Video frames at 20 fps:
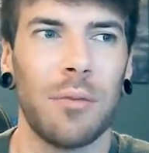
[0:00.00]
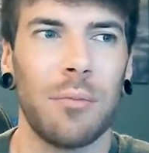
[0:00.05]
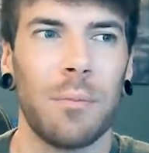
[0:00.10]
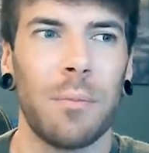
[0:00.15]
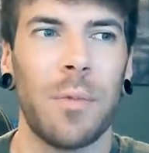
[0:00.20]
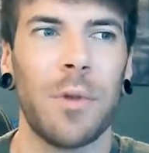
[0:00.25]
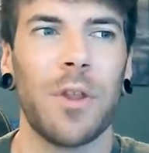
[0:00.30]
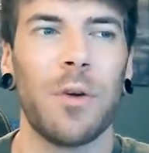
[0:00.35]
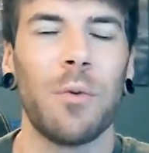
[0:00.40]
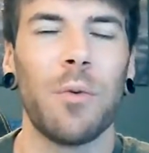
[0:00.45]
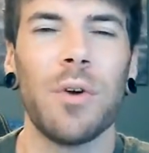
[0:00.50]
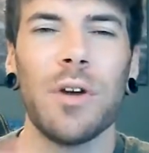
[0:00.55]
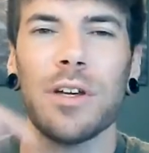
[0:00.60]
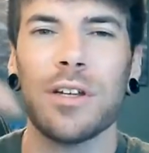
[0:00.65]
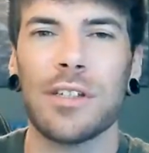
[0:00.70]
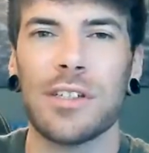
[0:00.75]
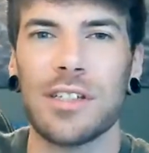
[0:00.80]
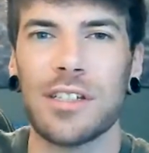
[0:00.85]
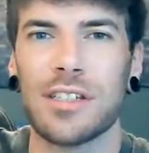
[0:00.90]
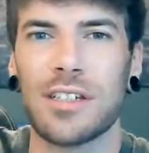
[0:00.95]
But the
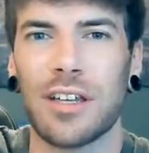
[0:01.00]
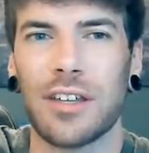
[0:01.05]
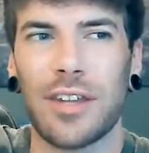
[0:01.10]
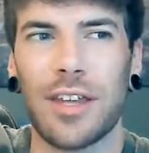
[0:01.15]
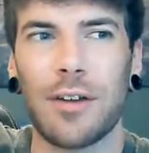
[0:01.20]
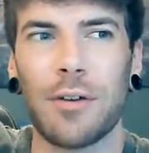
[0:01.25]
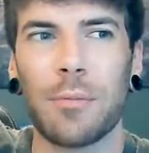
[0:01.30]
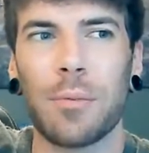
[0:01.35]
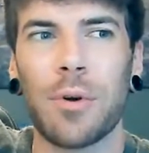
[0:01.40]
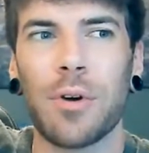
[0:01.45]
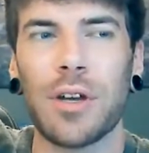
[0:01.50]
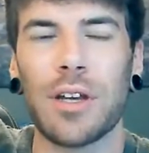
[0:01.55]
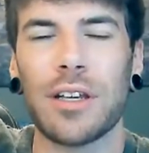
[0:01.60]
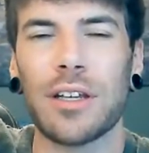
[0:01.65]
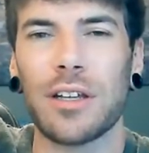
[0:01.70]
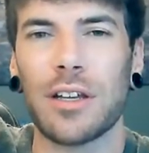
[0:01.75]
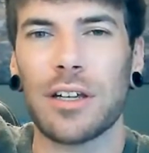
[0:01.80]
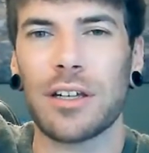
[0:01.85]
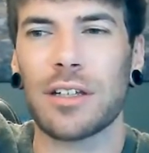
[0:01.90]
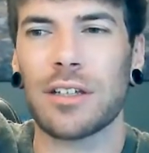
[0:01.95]
worst is like they were putting
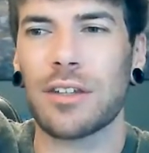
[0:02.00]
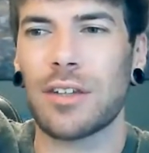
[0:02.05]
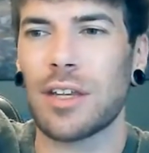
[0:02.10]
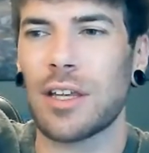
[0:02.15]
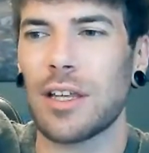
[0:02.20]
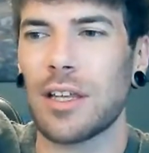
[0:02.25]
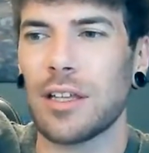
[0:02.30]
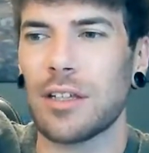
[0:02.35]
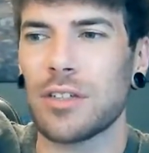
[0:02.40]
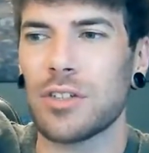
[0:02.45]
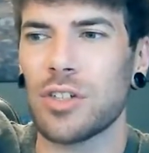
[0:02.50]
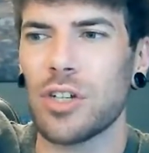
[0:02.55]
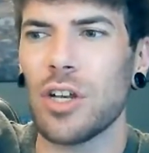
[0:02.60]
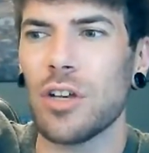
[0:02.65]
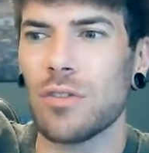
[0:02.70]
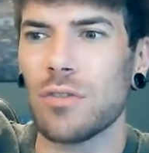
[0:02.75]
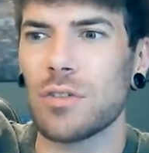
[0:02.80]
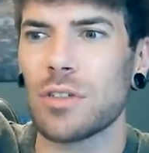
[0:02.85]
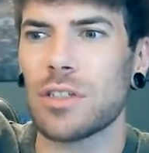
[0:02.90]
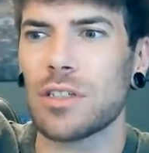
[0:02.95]
like the
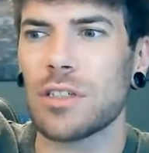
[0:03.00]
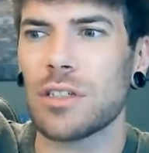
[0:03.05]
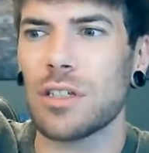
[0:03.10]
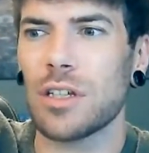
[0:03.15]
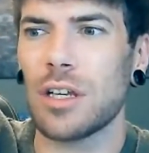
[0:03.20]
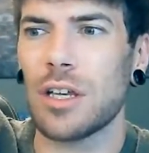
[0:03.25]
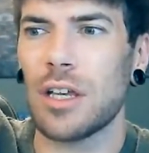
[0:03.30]
juice